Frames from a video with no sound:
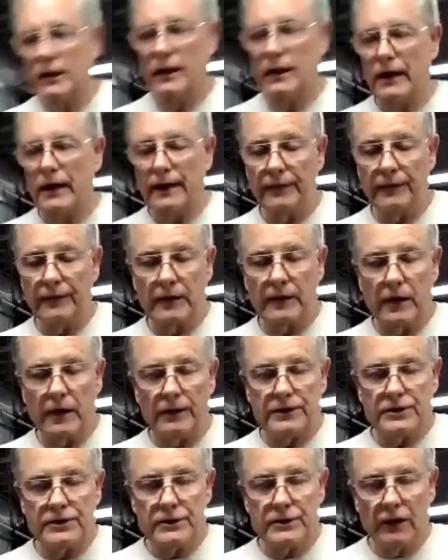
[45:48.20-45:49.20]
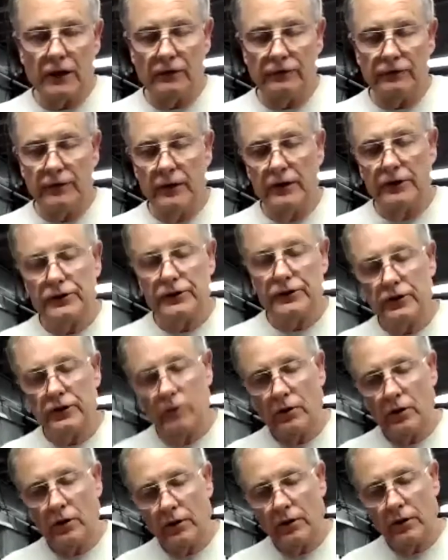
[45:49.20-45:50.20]
on the car itself, turn
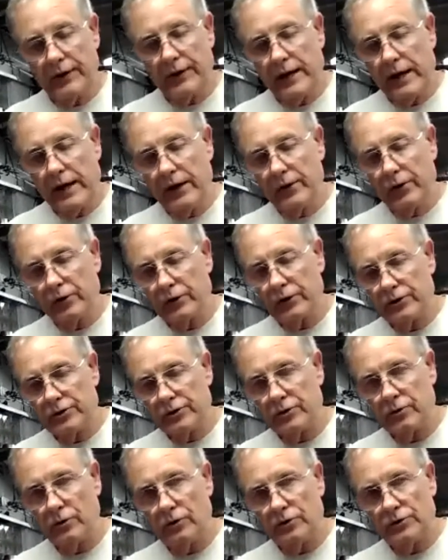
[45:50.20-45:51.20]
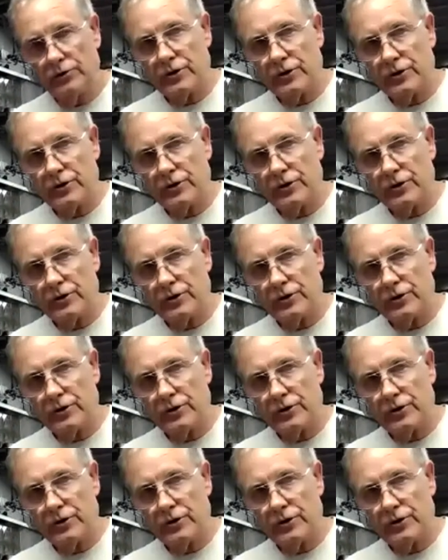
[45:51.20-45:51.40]
all the heater controls